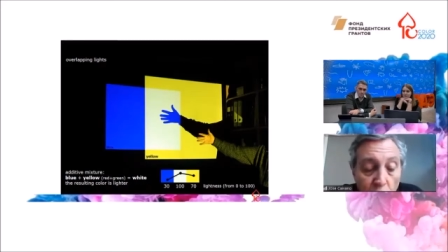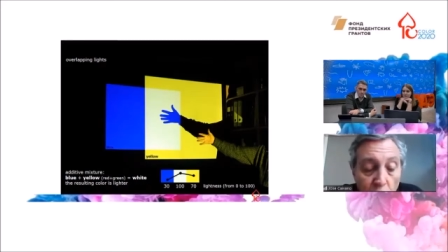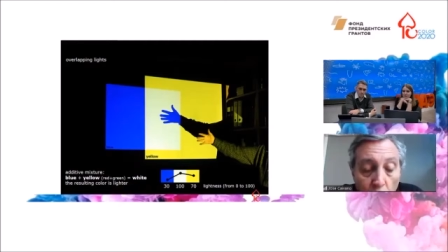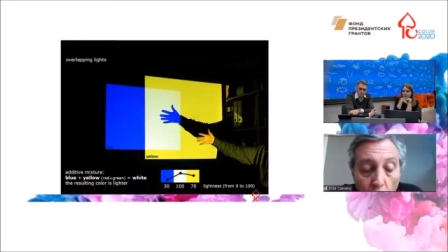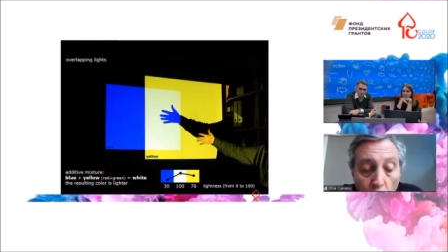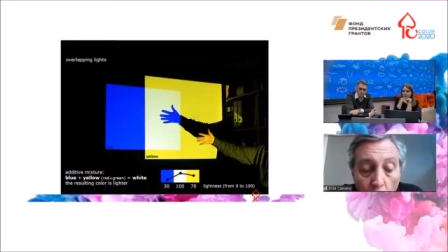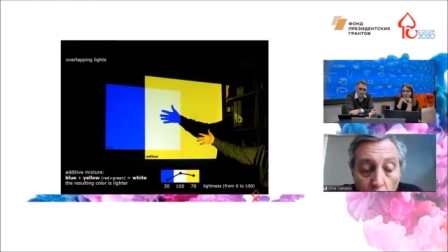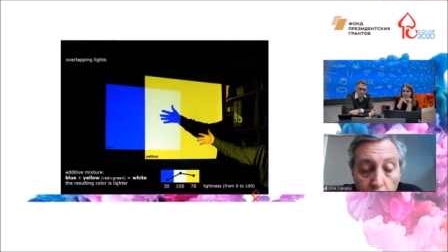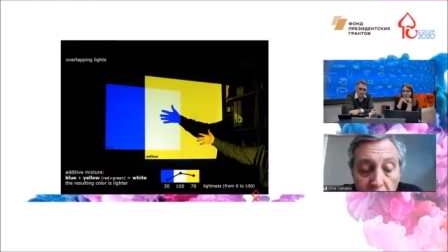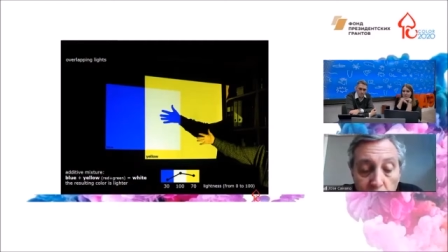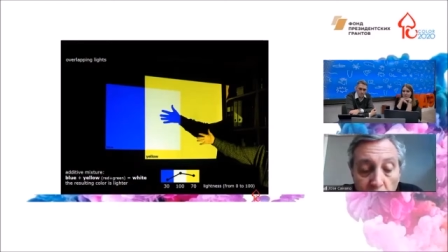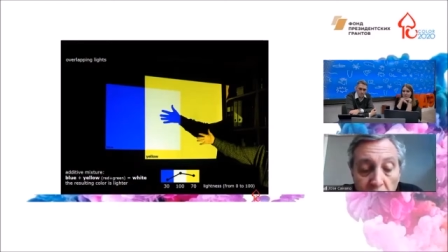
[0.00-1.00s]
or
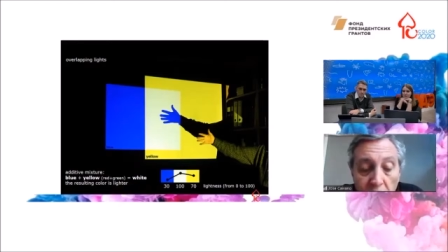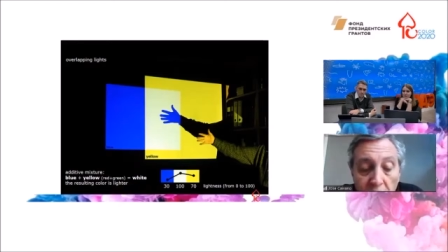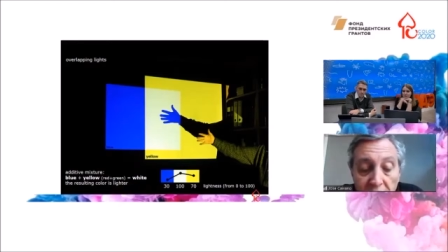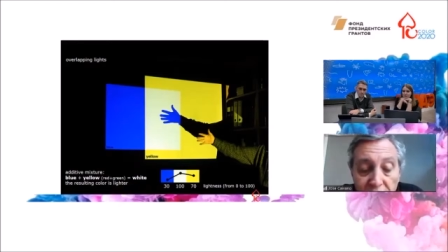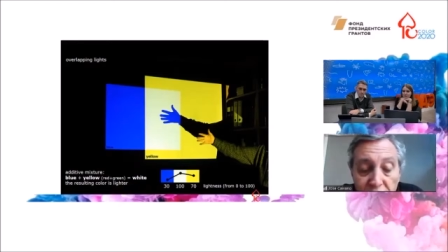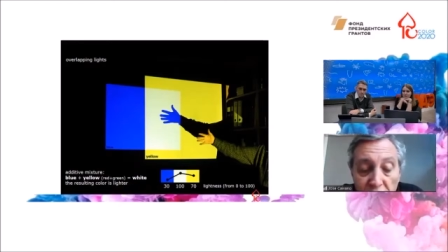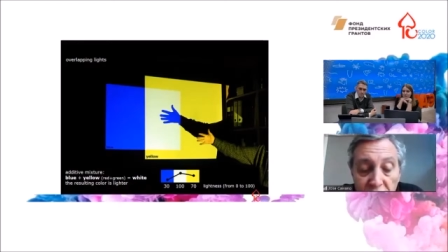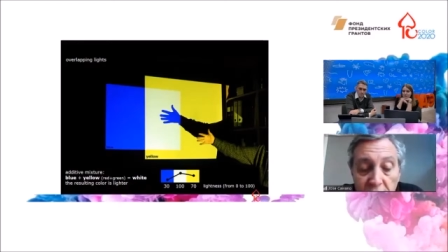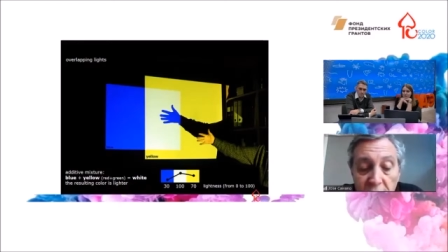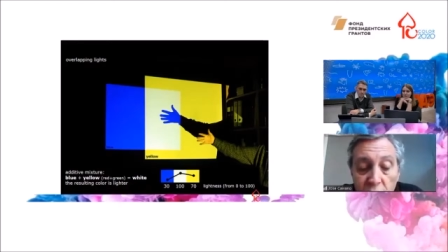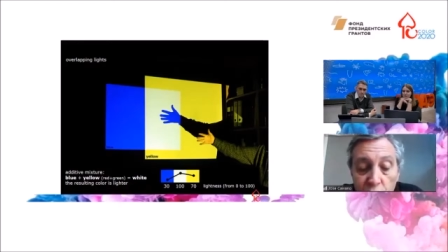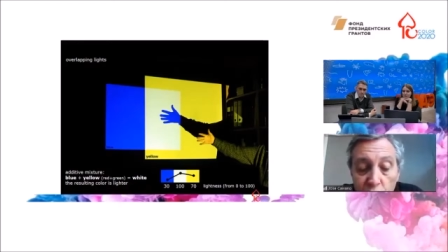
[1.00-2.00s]
between
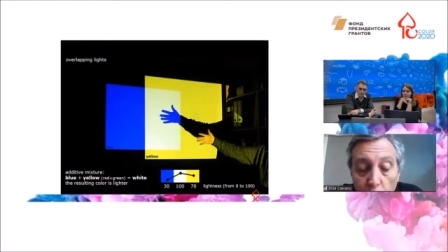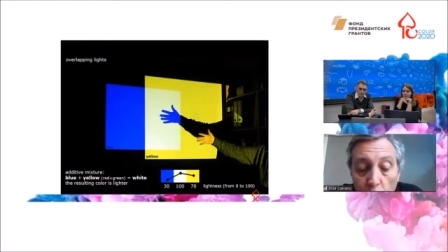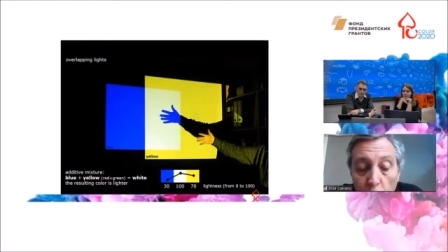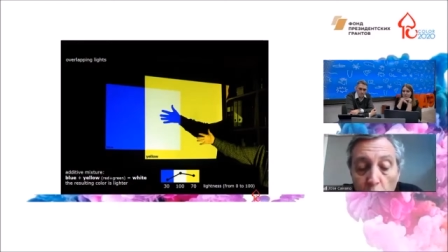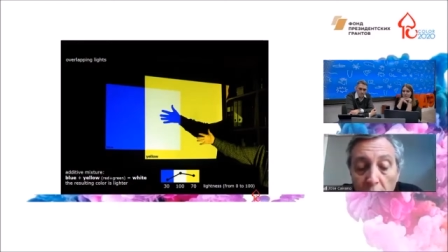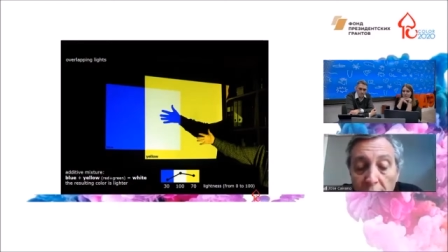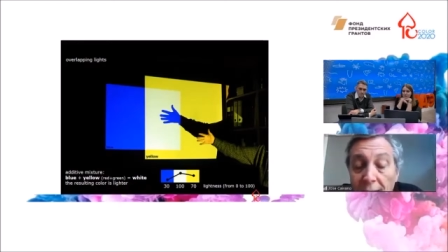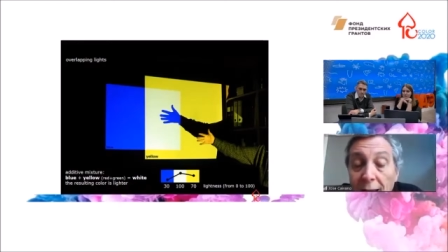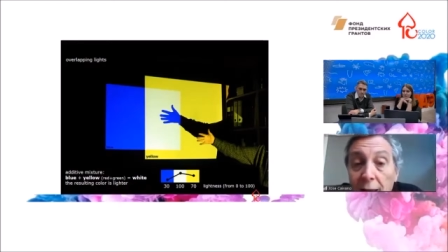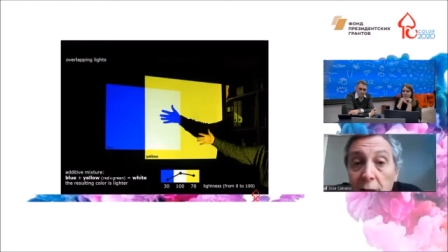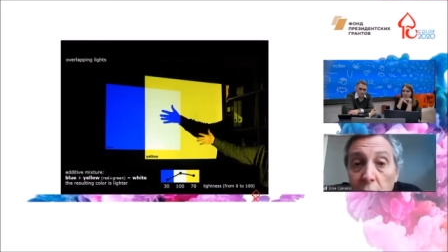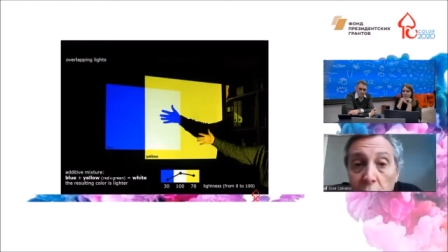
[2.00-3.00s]
adjacent small
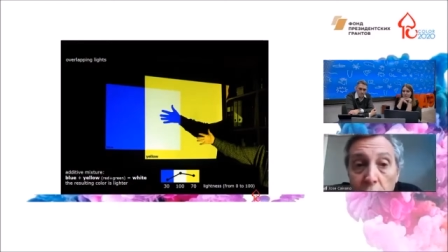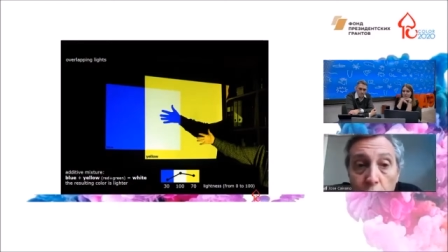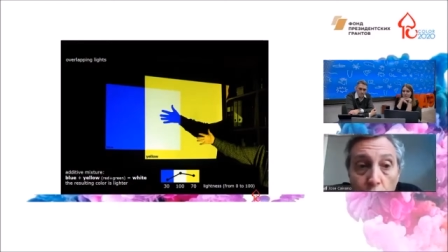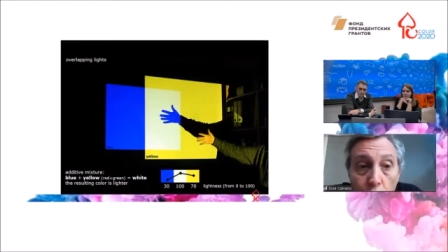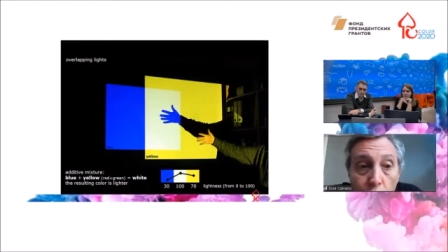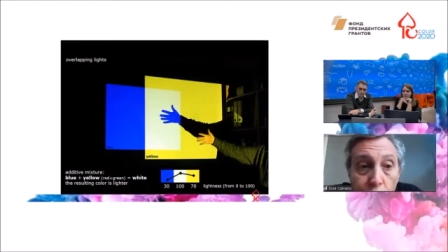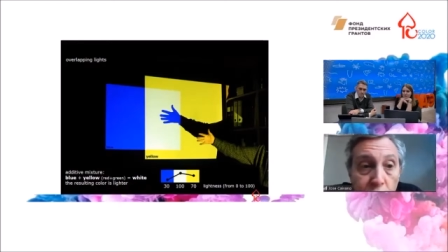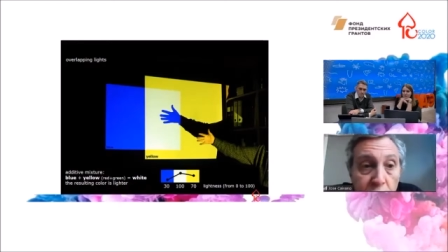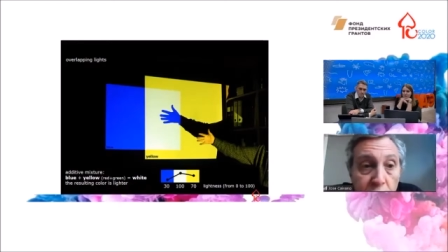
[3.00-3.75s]
light dots,